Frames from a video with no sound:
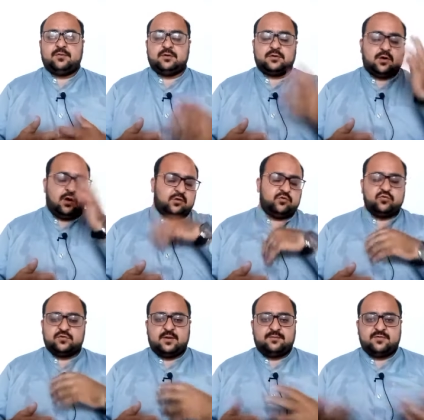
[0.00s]
wrong
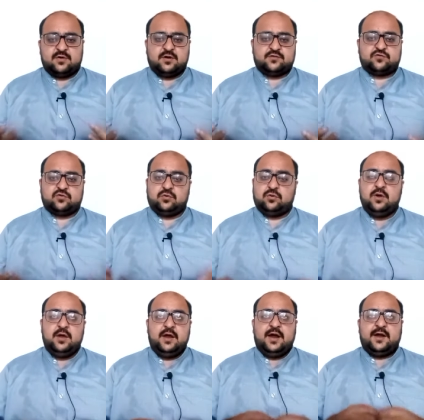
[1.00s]
use of drugs, so
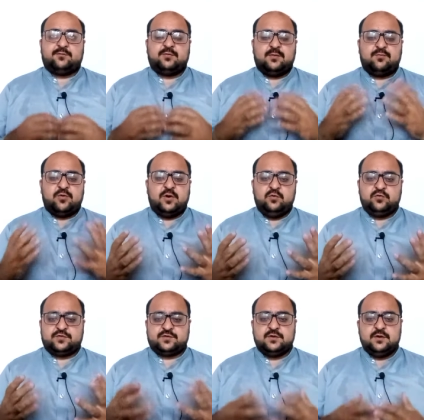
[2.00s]
it will
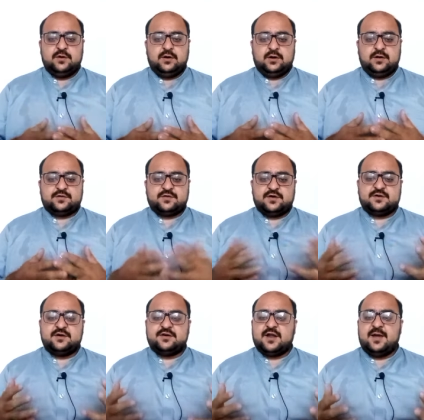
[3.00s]
produce
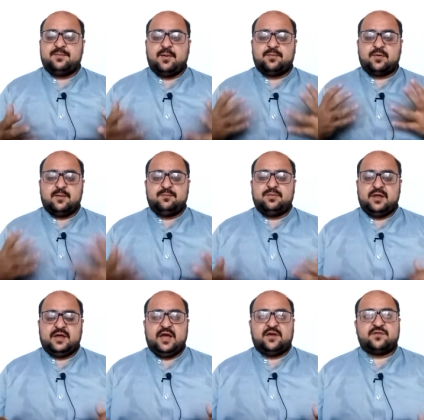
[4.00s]
certain type of
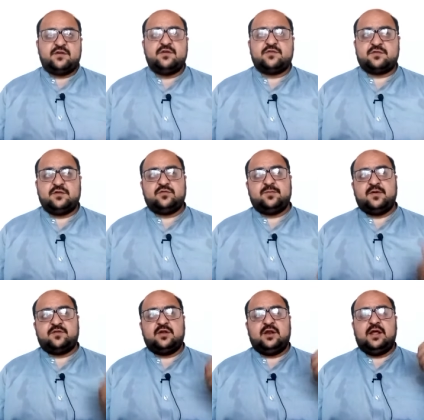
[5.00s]
complications,
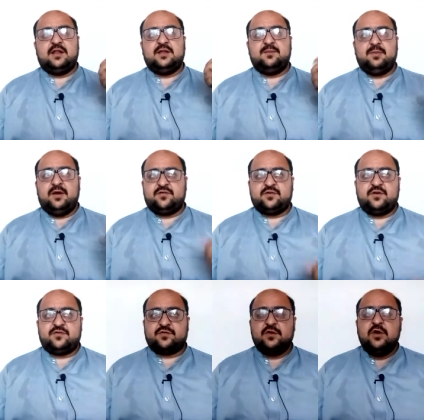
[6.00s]
especially in the
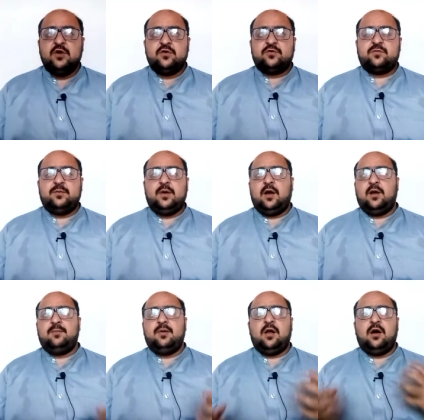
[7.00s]
patients. So we
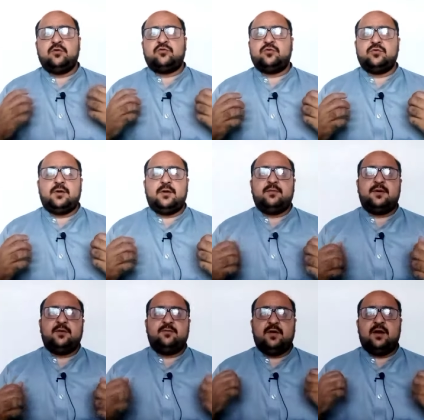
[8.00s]
all belong to a
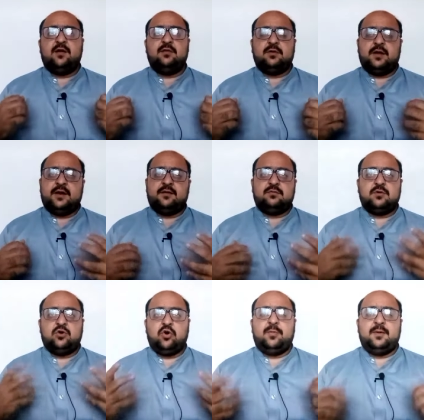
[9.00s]
very well
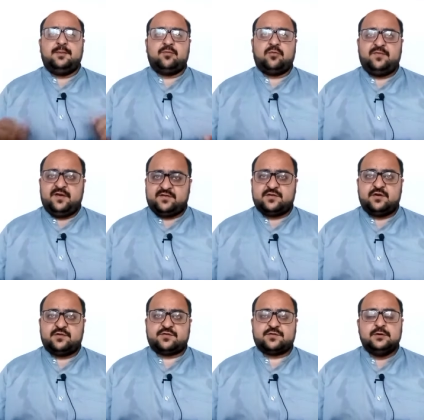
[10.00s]
and noble professions.